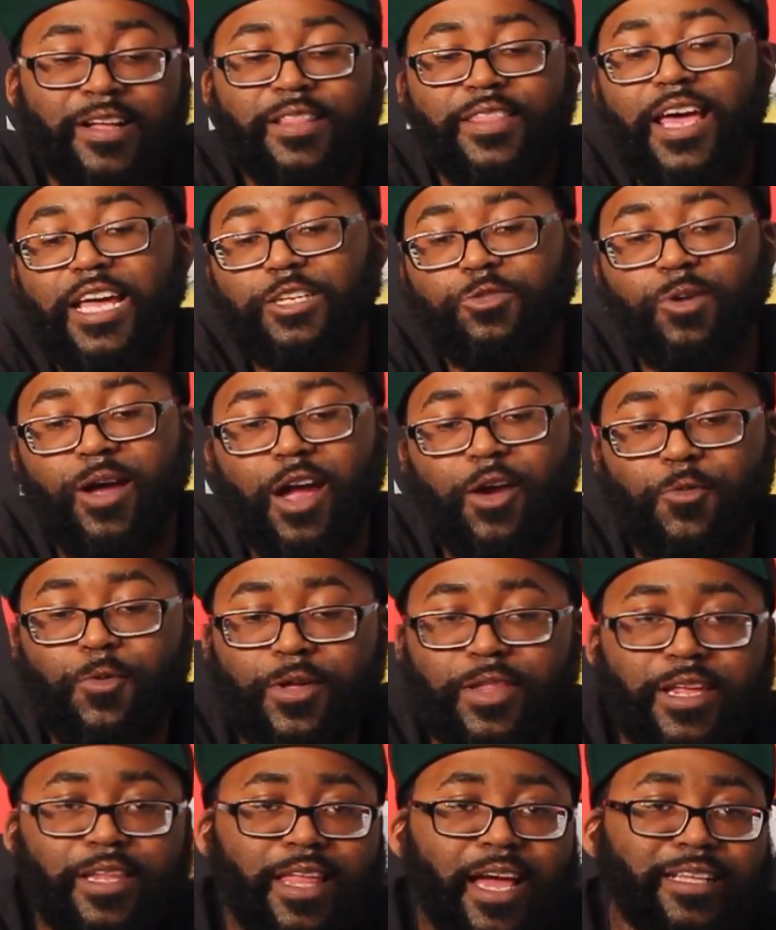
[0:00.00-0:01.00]
That's why I
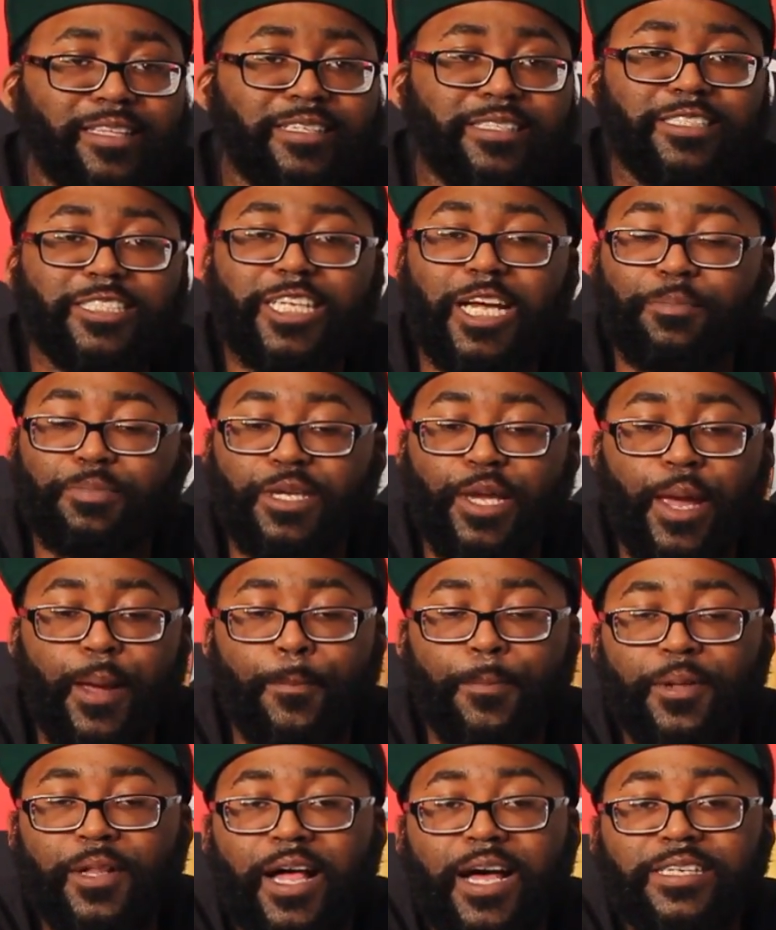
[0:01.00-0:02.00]
really like the
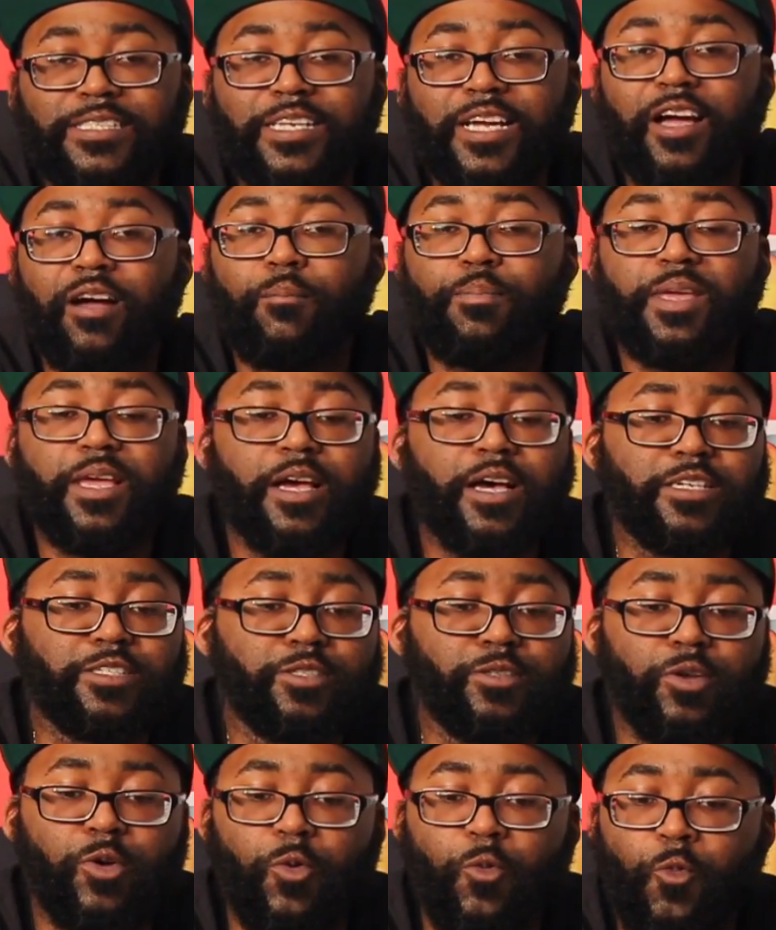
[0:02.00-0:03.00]
Subtank Plus,
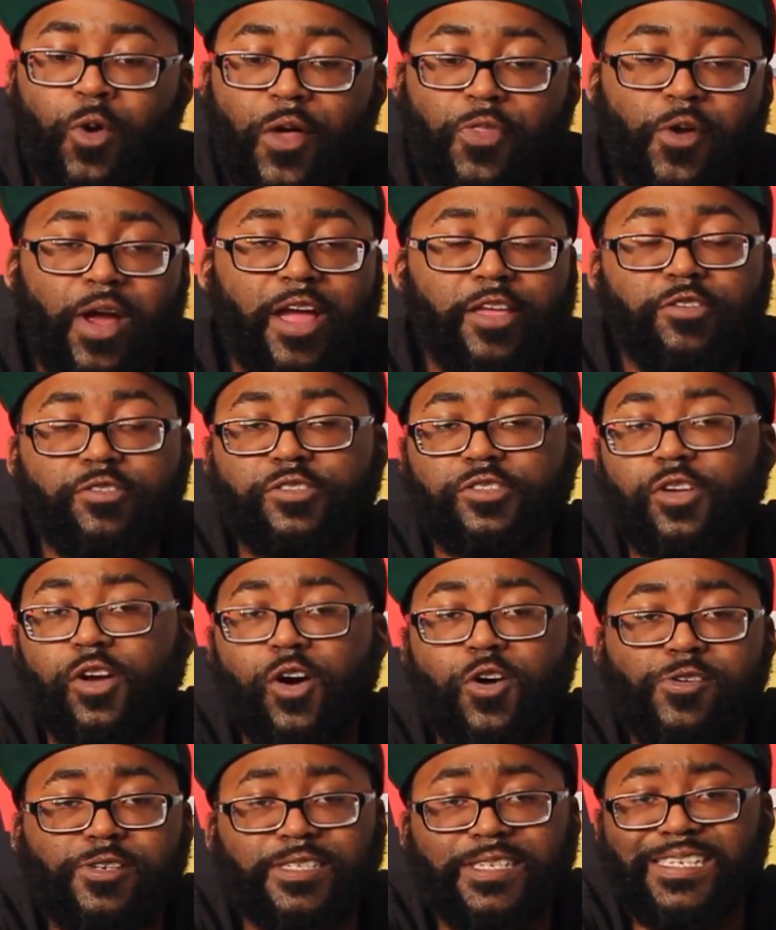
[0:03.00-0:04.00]
because whether I use the
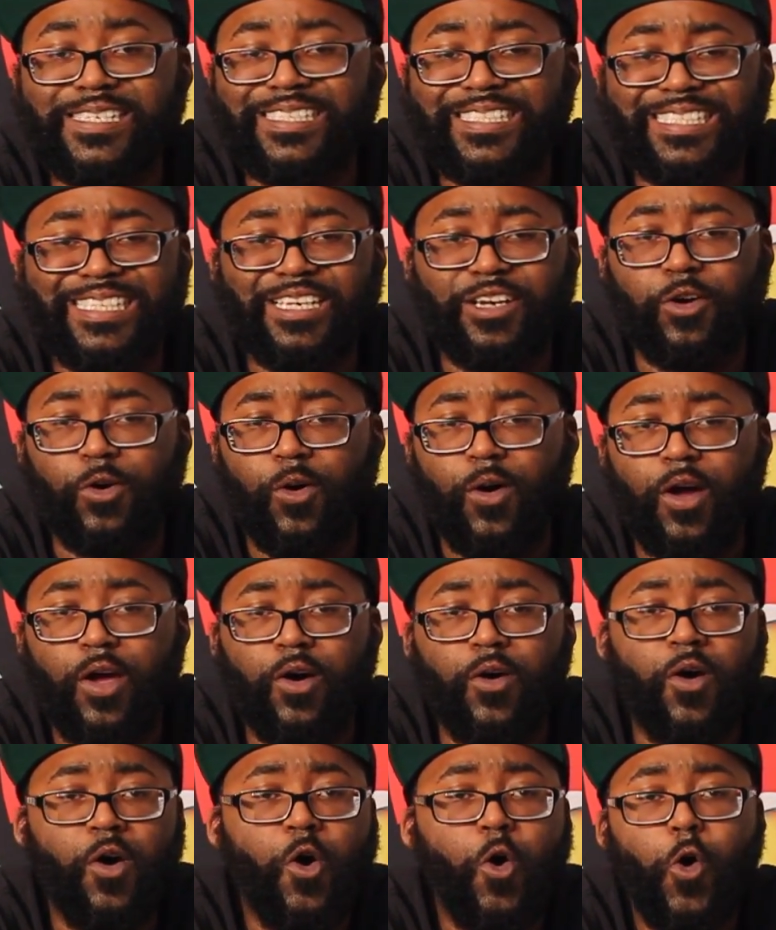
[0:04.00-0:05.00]
OCC
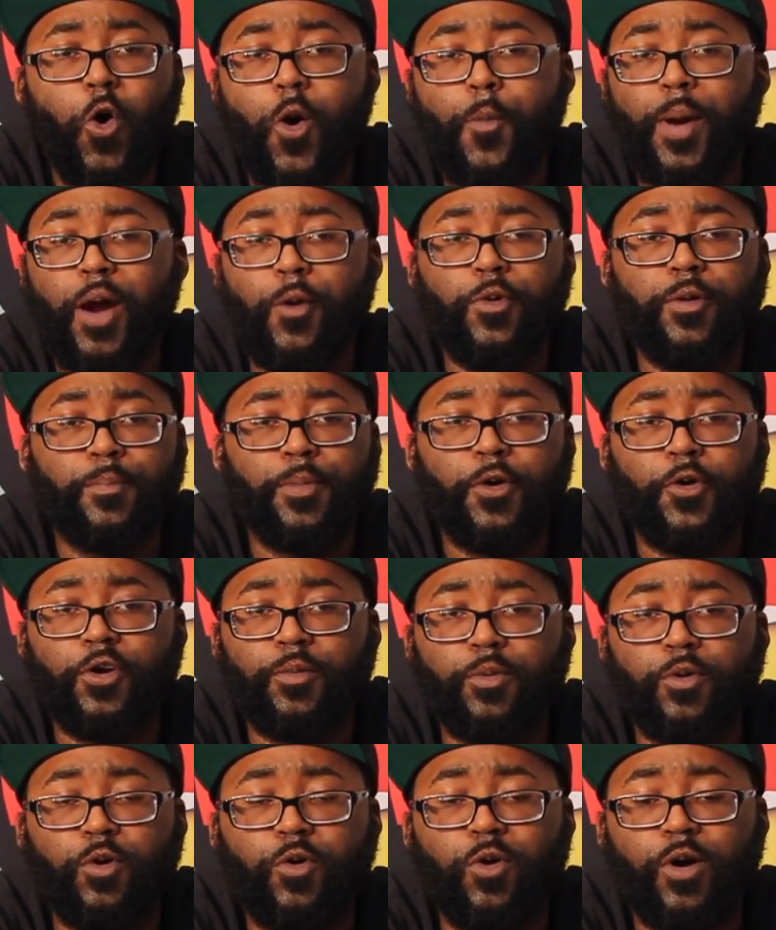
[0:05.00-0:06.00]
coil or my
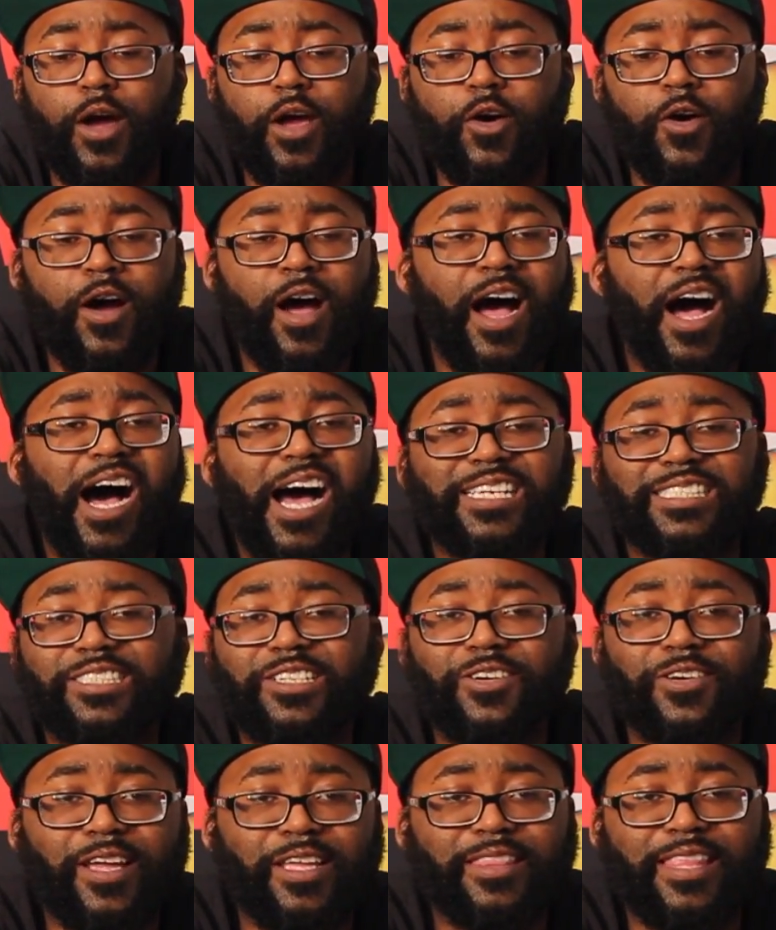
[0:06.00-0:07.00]
rebuildable coil, I
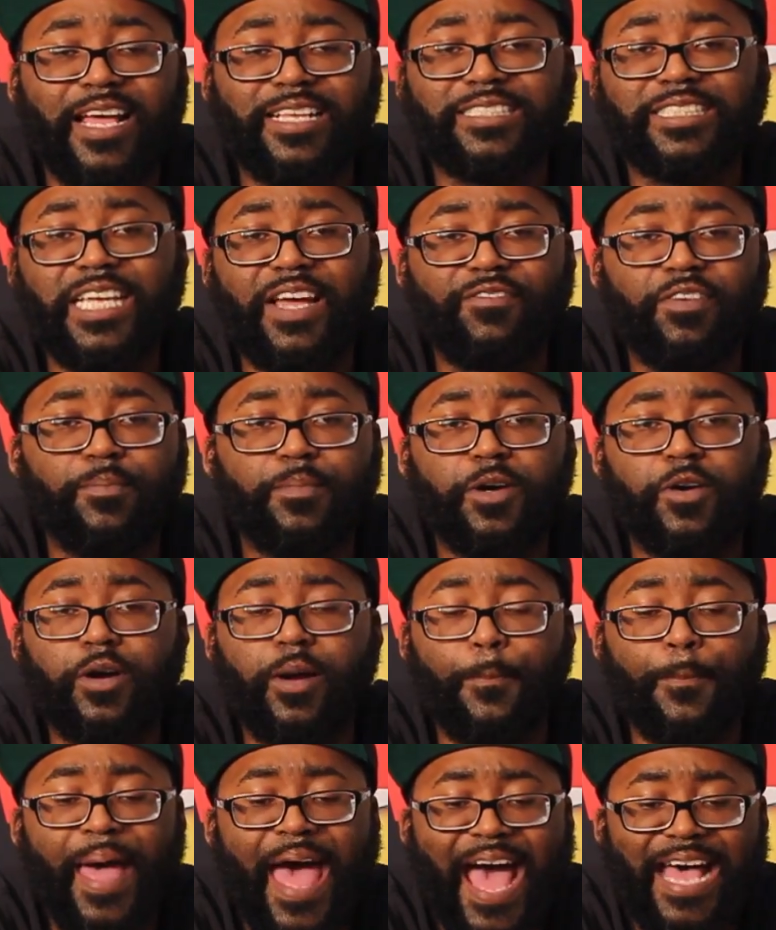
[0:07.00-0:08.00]
still get that 7 mil
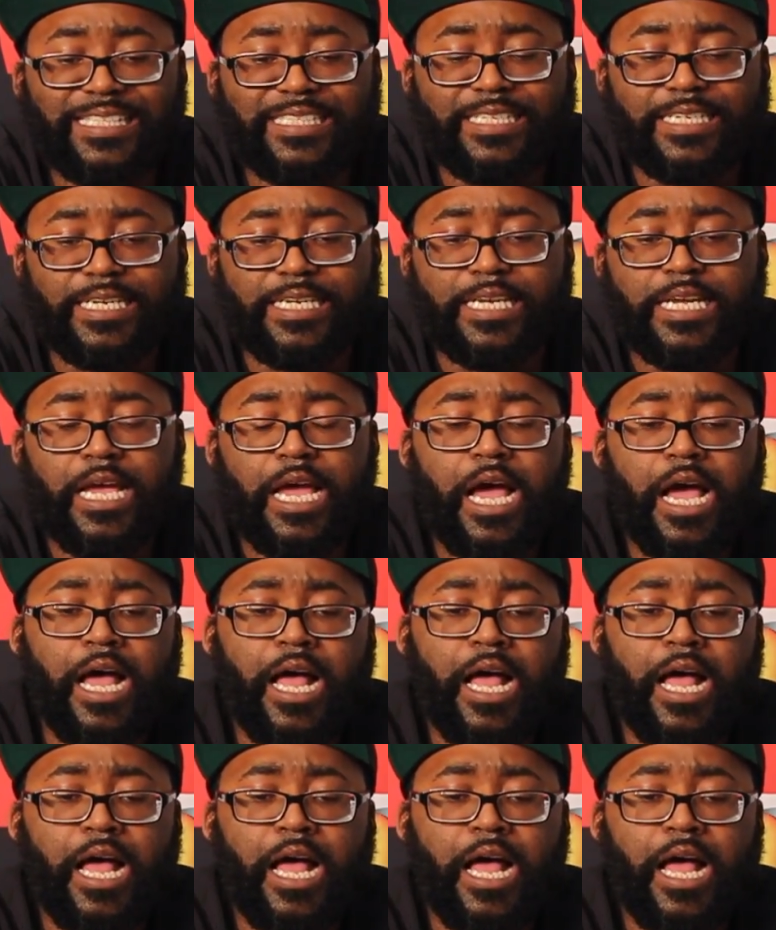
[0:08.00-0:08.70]
capacity.